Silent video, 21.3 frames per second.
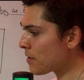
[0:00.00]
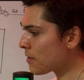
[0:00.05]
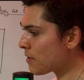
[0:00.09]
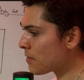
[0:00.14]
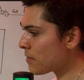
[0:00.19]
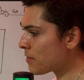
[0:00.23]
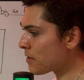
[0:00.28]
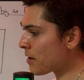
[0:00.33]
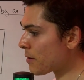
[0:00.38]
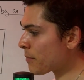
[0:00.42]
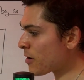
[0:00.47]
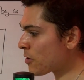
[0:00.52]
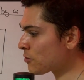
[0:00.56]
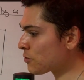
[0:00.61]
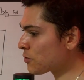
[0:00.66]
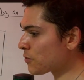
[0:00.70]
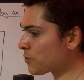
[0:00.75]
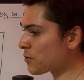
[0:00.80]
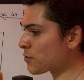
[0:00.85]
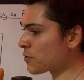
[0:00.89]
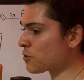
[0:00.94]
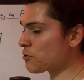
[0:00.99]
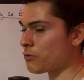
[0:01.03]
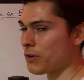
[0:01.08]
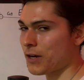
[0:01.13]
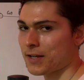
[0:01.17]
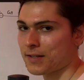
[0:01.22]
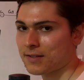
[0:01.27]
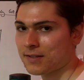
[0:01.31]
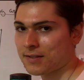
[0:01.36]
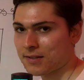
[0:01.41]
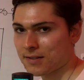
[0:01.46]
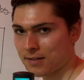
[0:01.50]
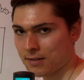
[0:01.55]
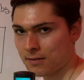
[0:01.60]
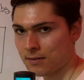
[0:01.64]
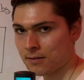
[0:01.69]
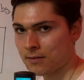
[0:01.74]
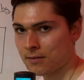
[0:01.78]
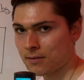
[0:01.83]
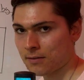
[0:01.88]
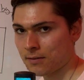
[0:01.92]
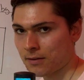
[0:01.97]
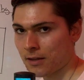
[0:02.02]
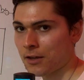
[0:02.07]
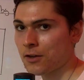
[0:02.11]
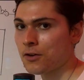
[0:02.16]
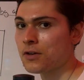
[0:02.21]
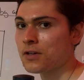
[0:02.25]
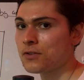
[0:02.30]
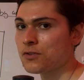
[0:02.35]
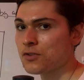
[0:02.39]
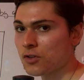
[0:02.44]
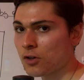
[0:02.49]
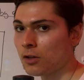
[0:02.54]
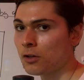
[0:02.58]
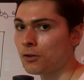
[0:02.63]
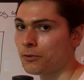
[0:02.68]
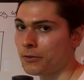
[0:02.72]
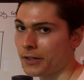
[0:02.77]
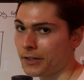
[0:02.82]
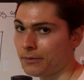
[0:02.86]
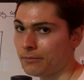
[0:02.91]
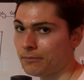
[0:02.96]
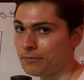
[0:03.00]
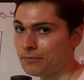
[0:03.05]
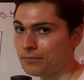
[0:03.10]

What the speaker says: the amount of stress that you can tolerate.